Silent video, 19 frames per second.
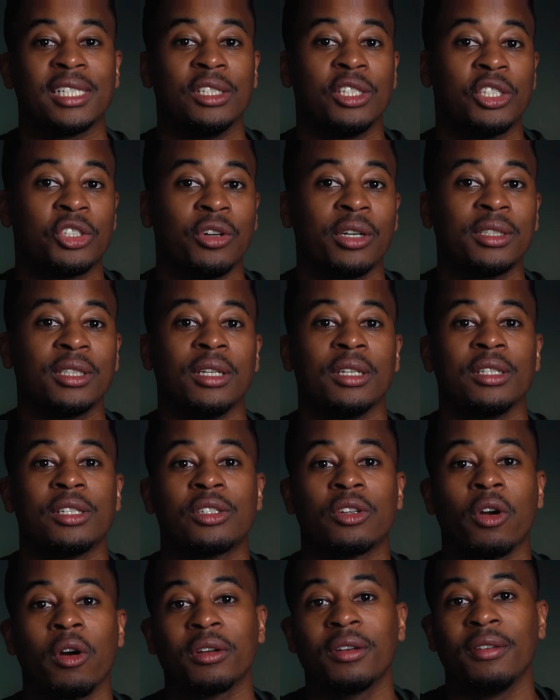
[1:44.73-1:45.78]
constructed a
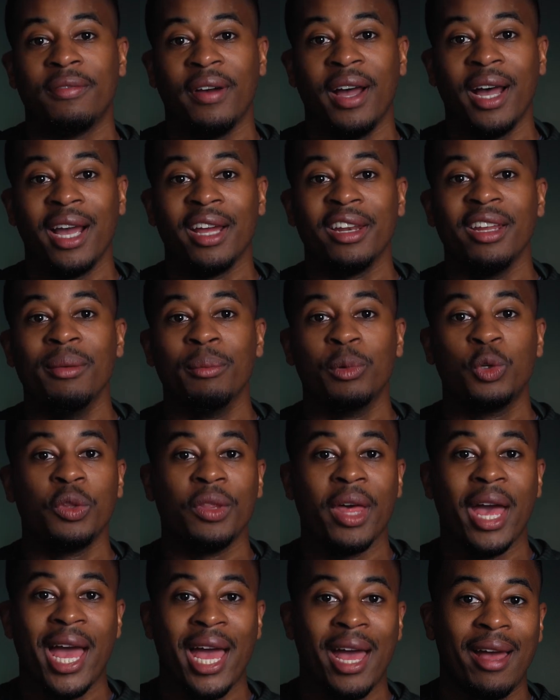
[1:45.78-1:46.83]
stark divide between
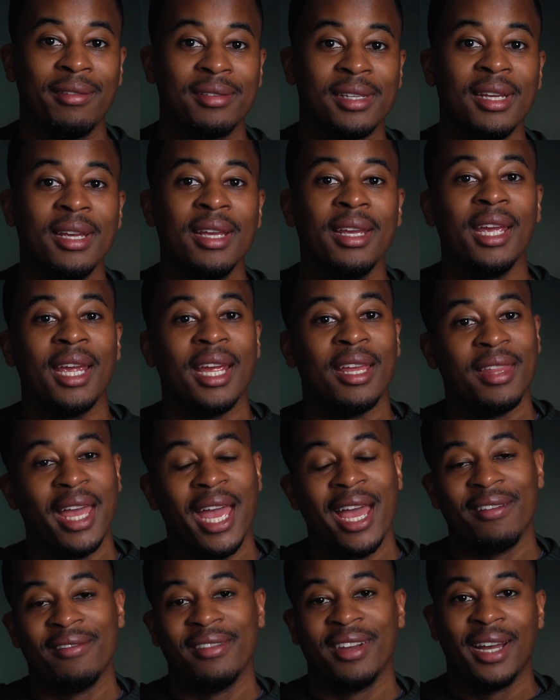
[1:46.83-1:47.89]
the haves and the
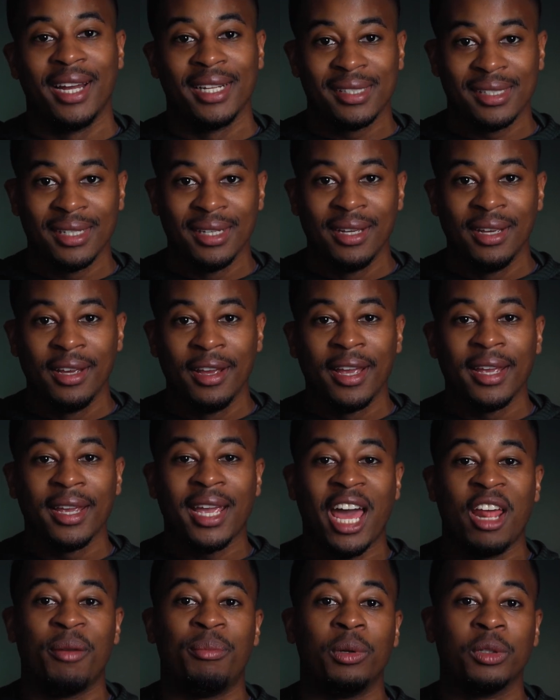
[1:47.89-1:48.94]
have-nots,
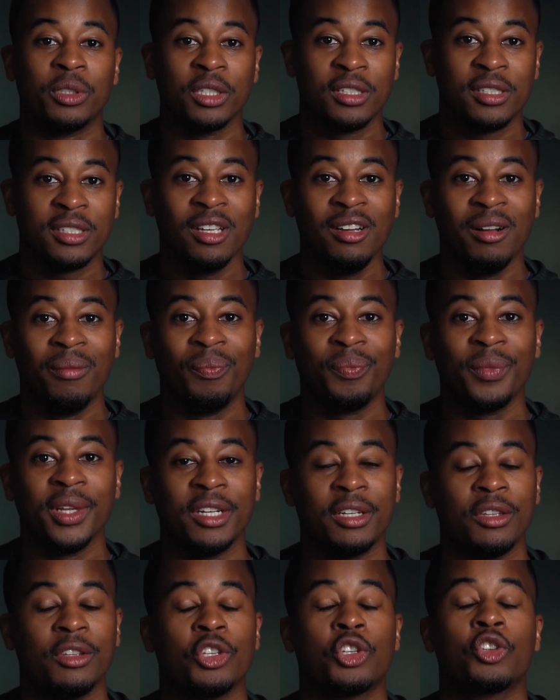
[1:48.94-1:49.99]
catapulting some
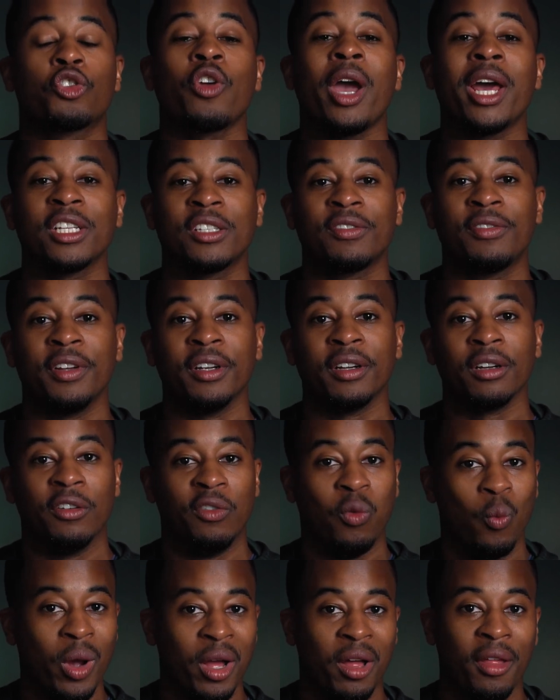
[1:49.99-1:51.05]
into the stratosphere
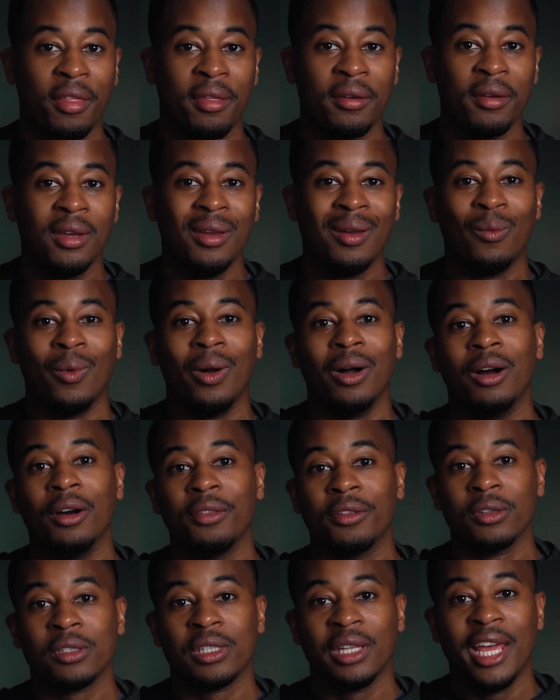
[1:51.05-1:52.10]
of wealth, while
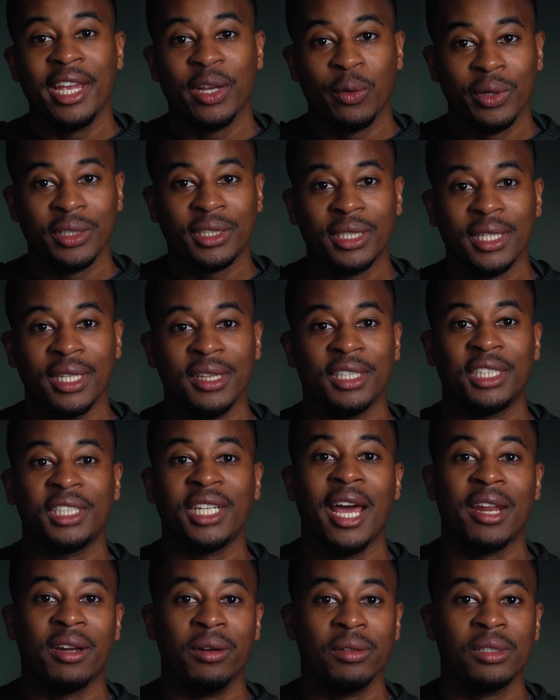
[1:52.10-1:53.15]
others languish in the
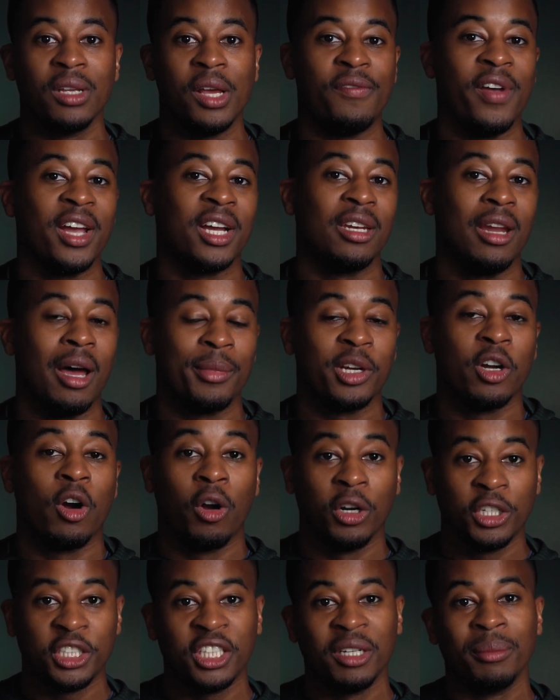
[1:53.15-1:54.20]
shadows of economic
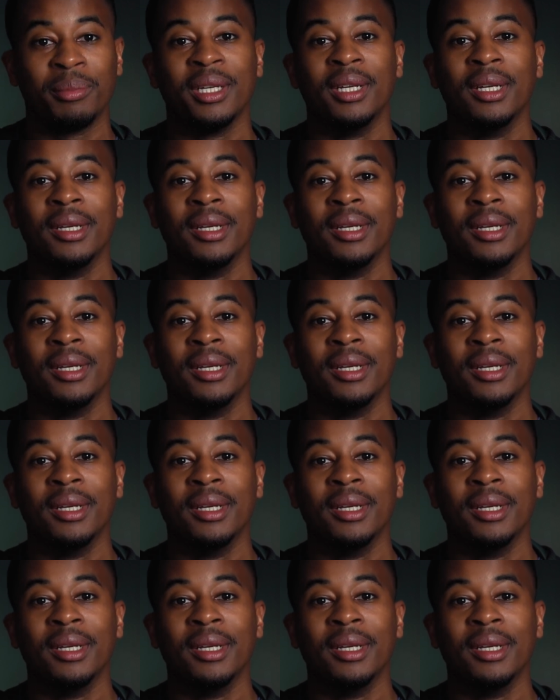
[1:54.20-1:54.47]
hardship.